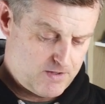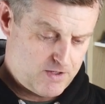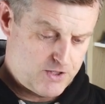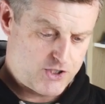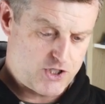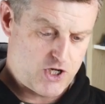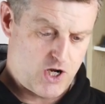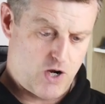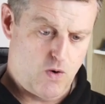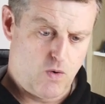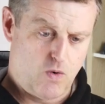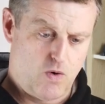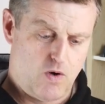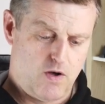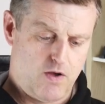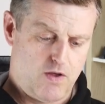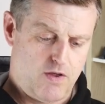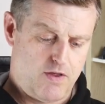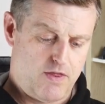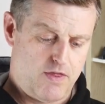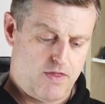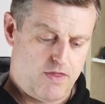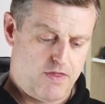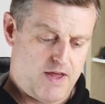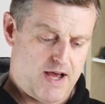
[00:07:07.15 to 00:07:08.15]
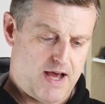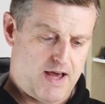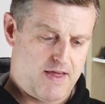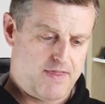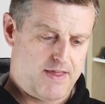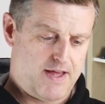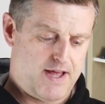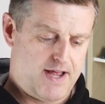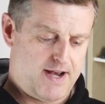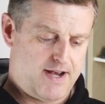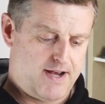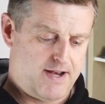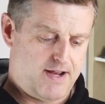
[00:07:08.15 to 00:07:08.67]
So that
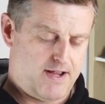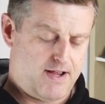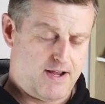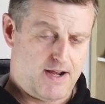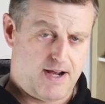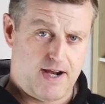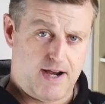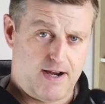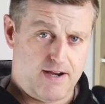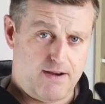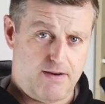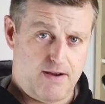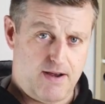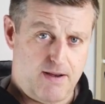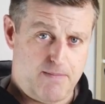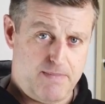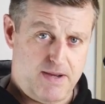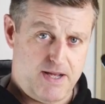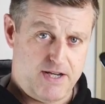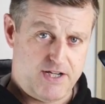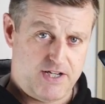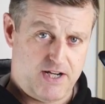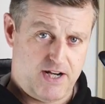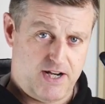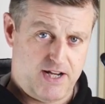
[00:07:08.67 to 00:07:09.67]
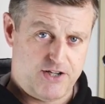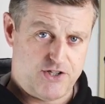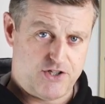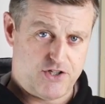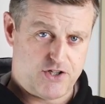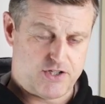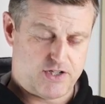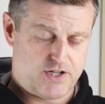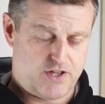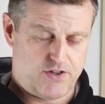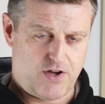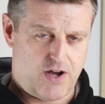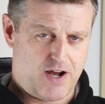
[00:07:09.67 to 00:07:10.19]
then, I immediately
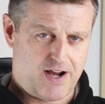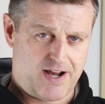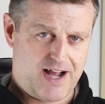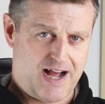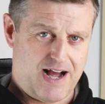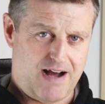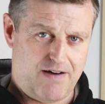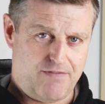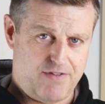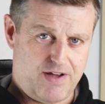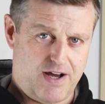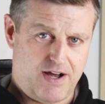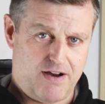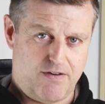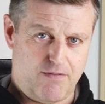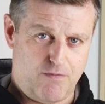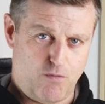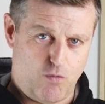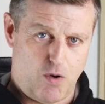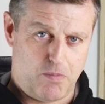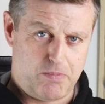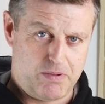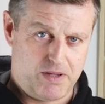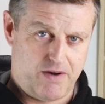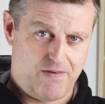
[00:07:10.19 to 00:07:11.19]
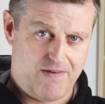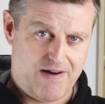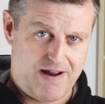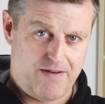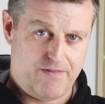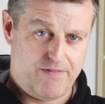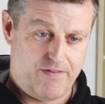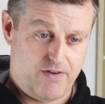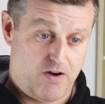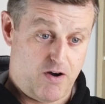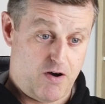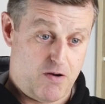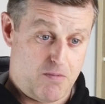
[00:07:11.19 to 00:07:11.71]
just thought, I can't have that wobbling
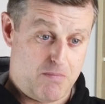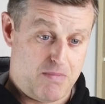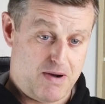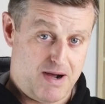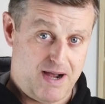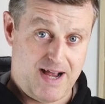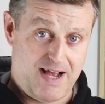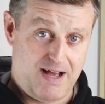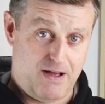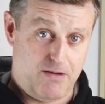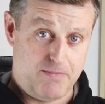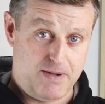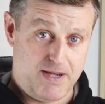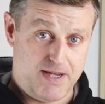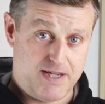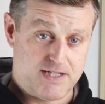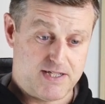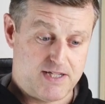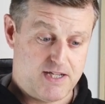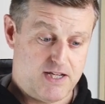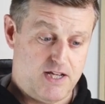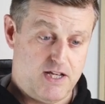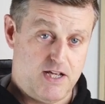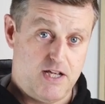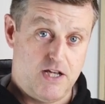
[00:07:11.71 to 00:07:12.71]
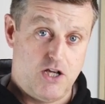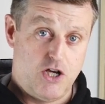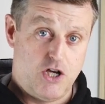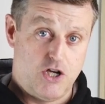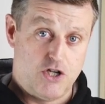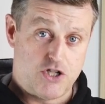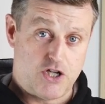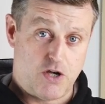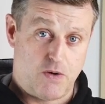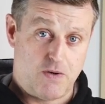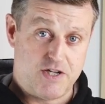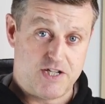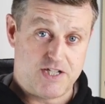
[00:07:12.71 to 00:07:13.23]
around on my helmet.
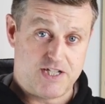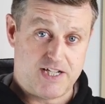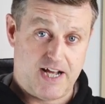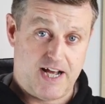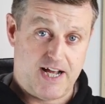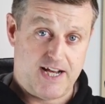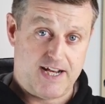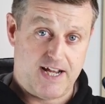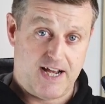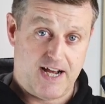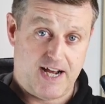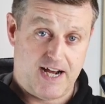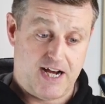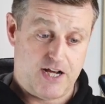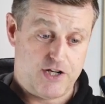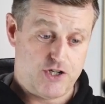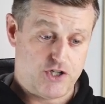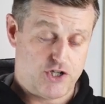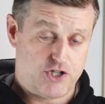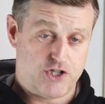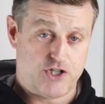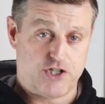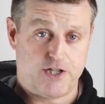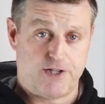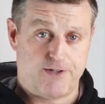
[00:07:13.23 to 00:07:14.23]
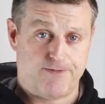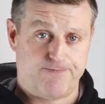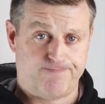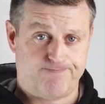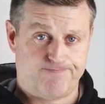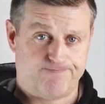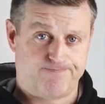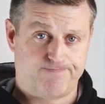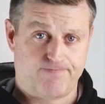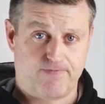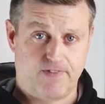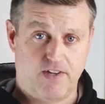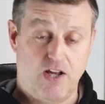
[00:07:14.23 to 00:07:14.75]
So instead, I just
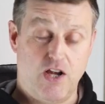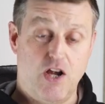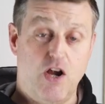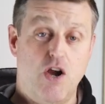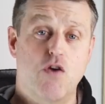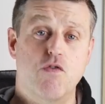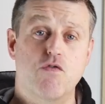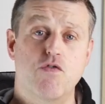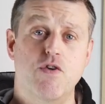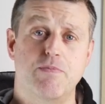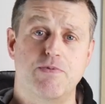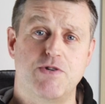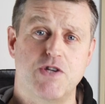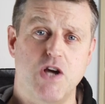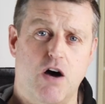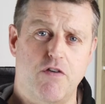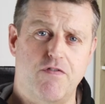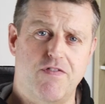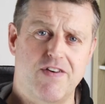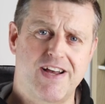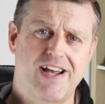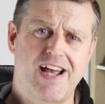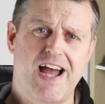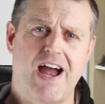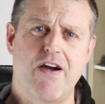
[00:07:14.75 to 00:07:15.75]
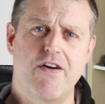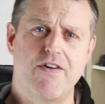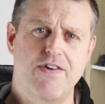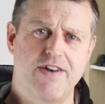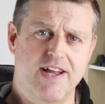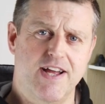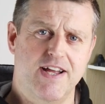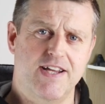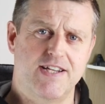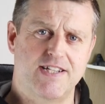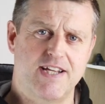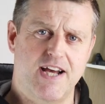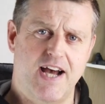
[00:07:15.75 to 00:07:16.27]
ripped it off and carried
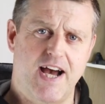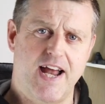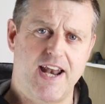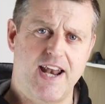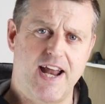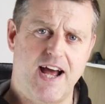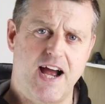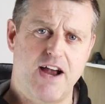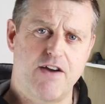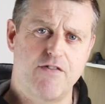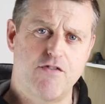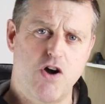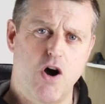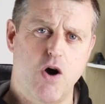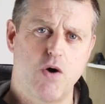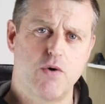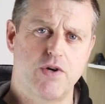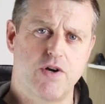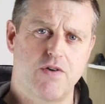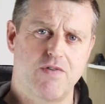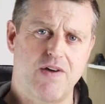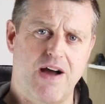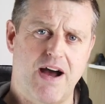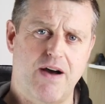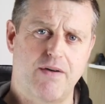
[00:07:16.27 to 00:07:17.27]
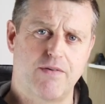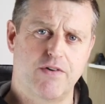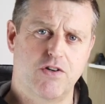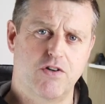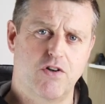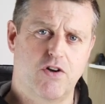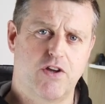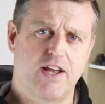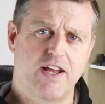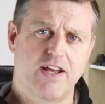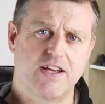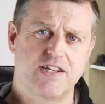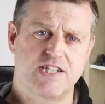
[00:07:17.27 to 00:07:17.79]
it. And I rode around
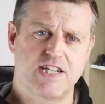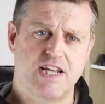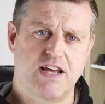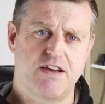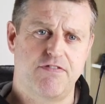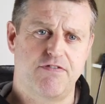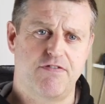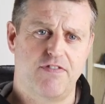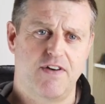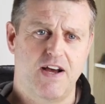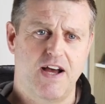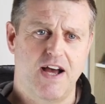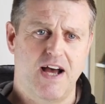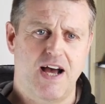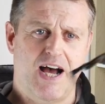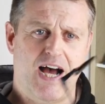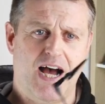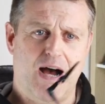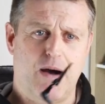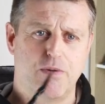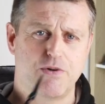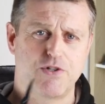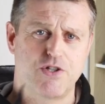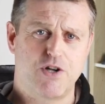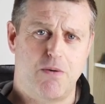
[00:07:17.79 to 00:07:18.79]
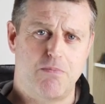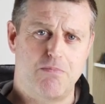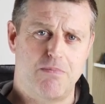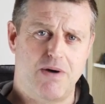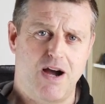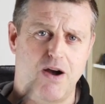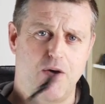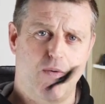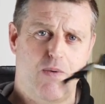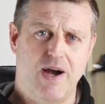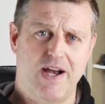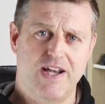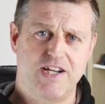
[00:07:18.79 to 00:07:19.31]
looking as if I was on
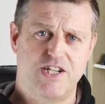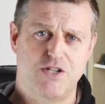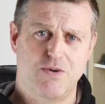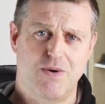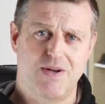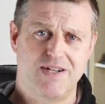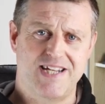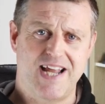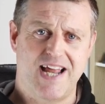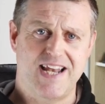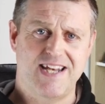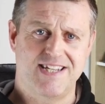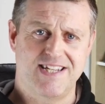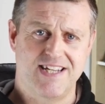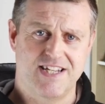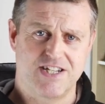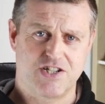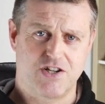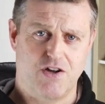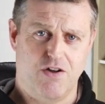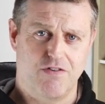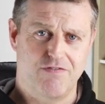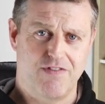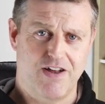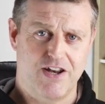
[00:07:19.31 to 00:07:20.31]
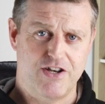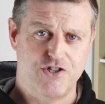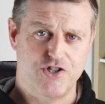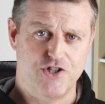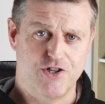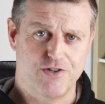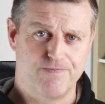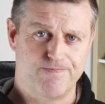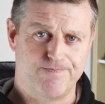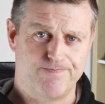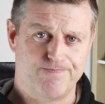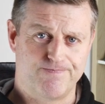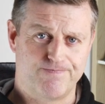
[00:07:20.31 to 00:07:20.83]
my way to a dentist
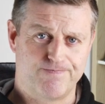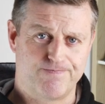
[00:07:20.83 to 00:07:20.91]
convention.